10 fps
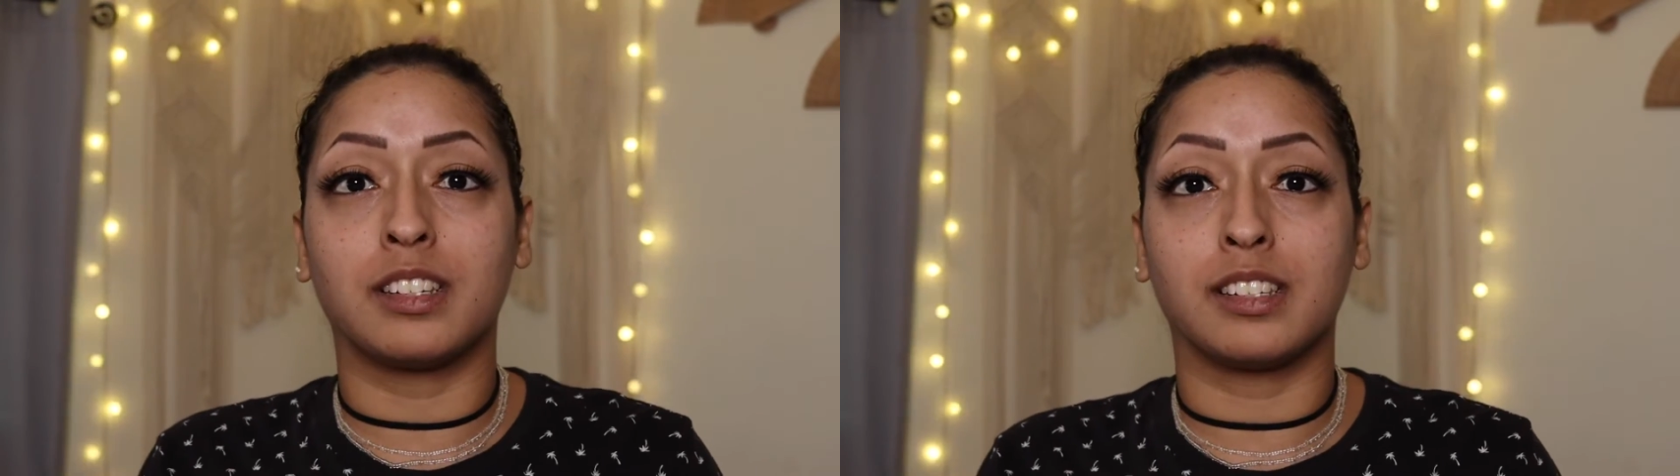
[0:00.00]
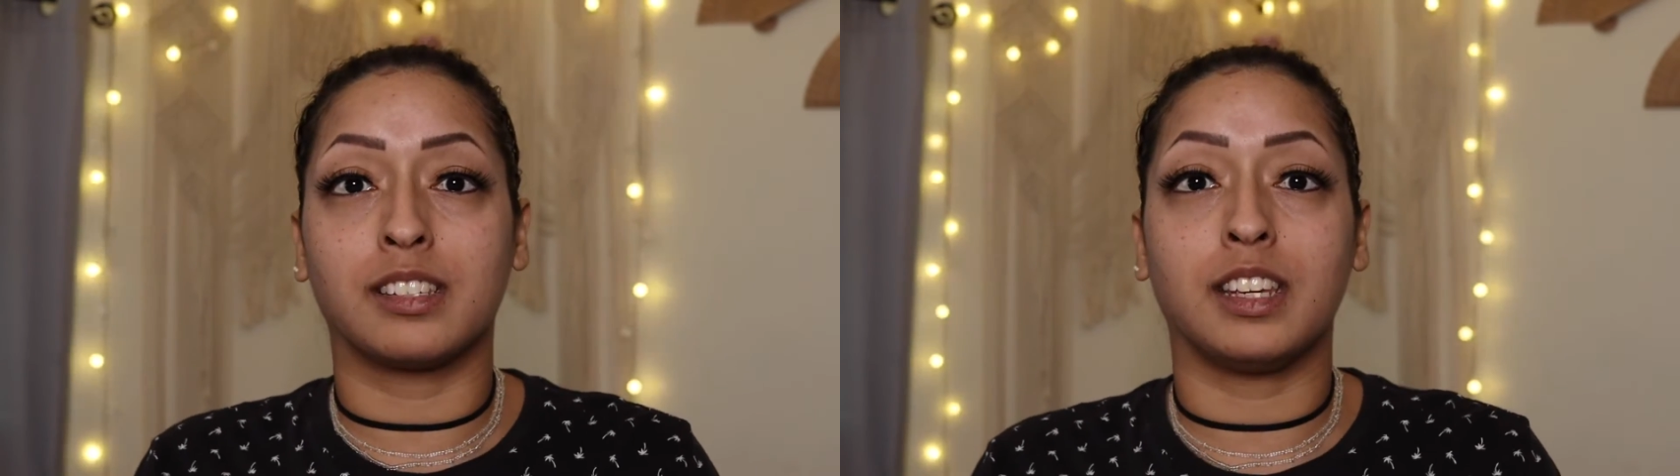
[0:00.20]

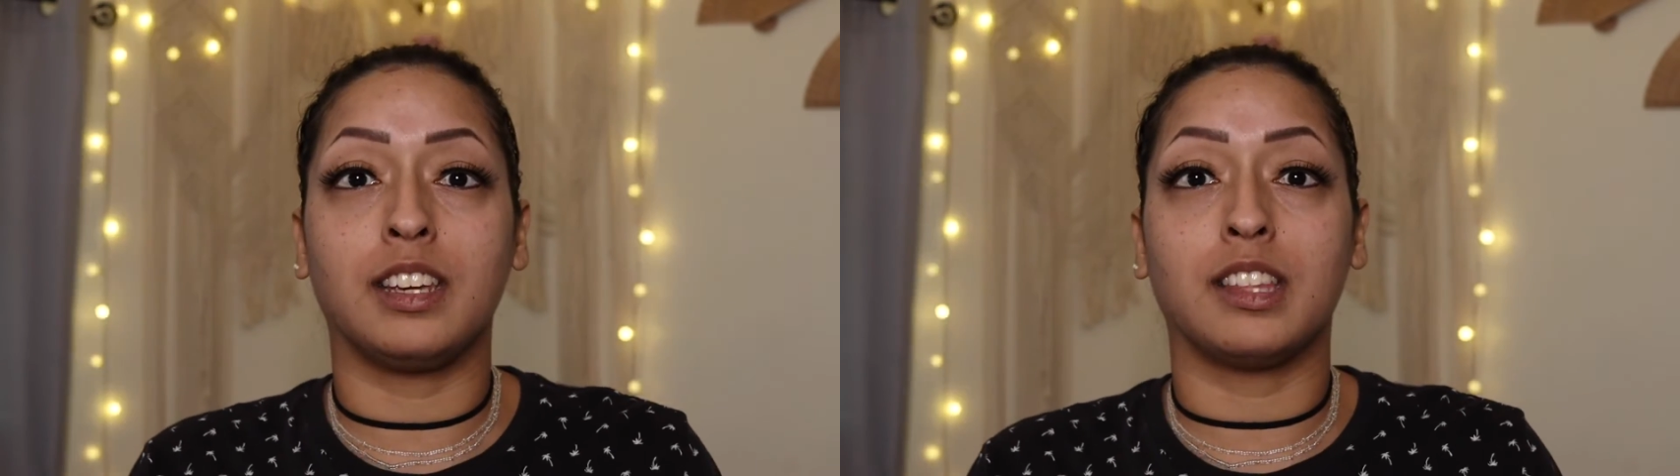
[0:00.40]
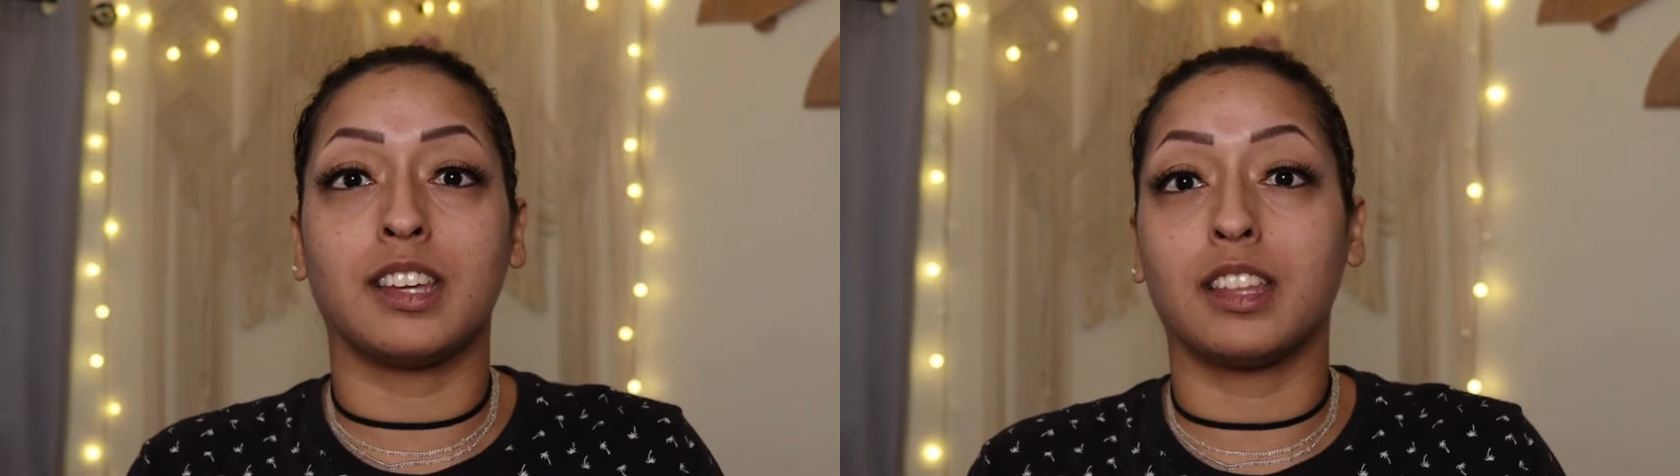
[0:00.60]
to
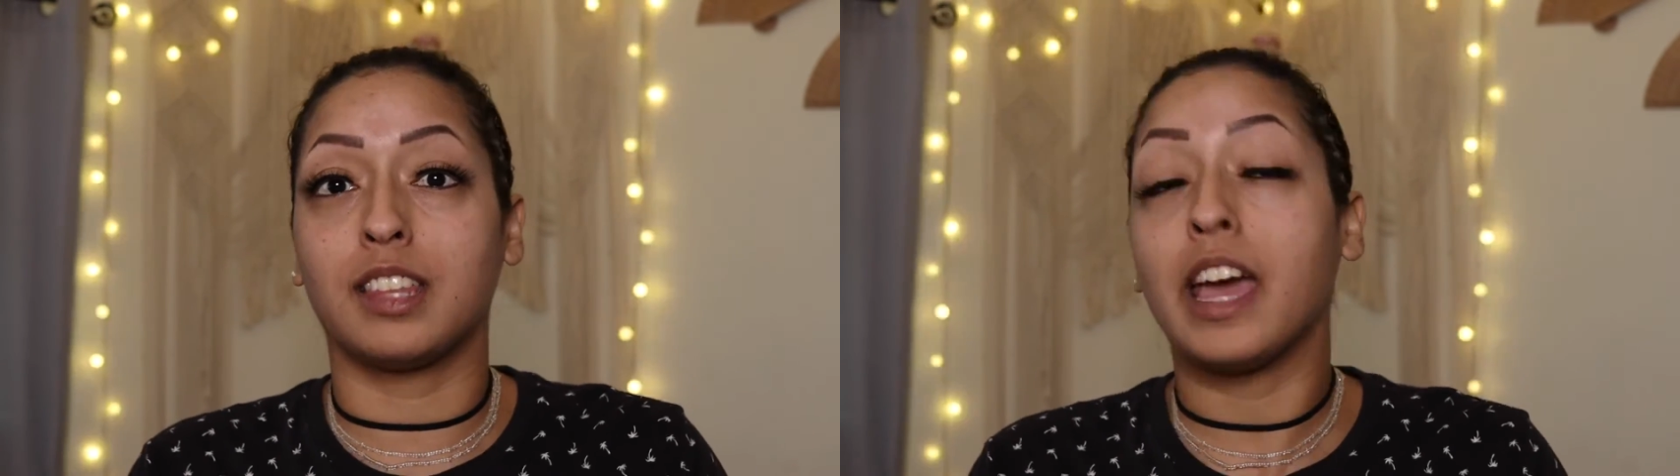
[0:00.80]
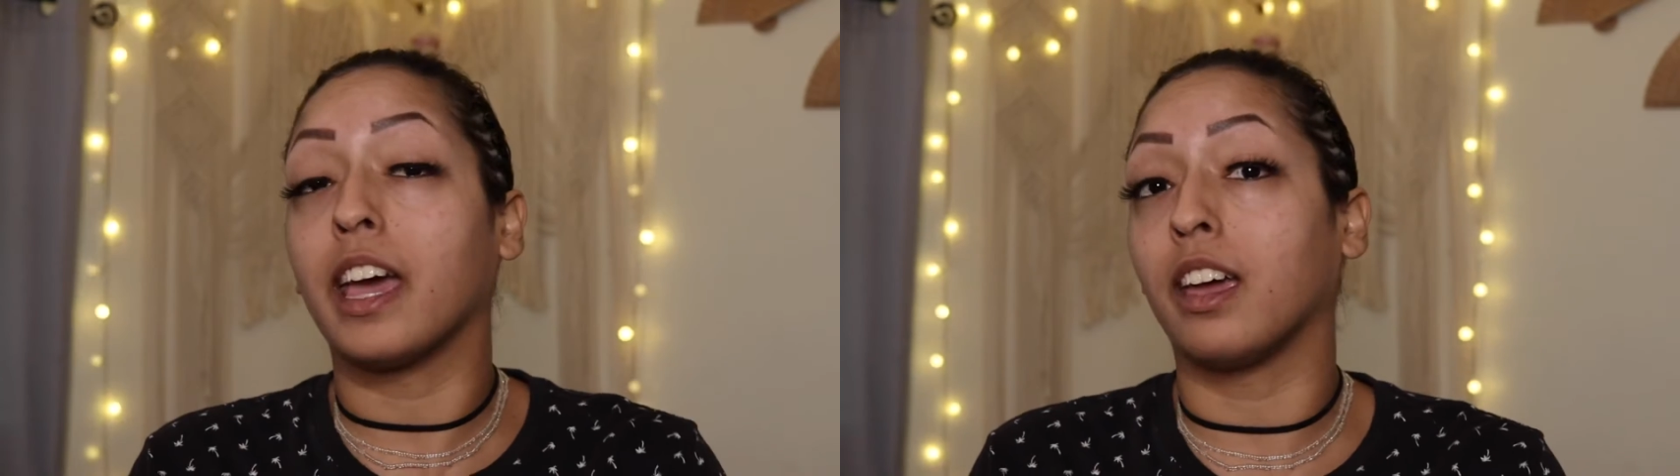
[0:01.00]
see that
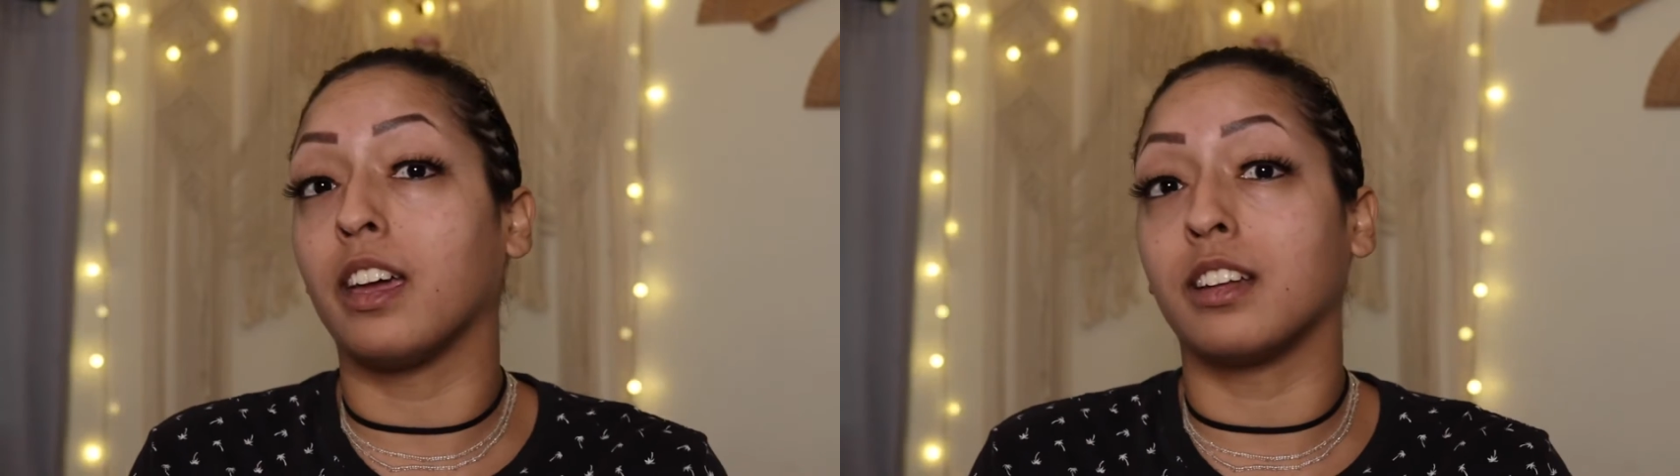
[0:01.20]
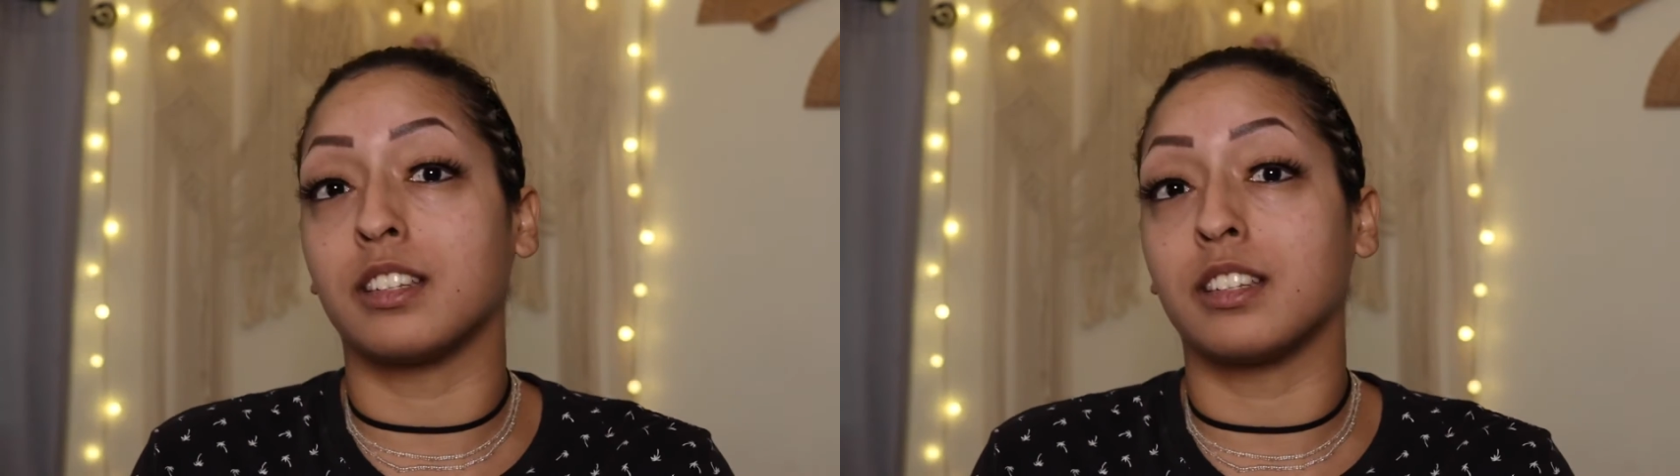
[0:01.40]
the hanging